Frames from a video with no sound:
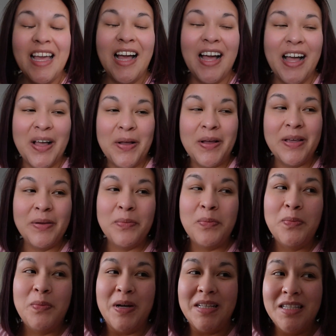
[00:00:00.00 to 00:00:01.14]
I
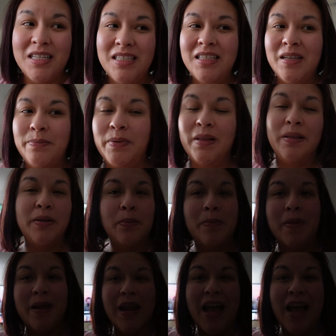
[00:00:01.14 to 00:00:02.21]
went to sleep a little bit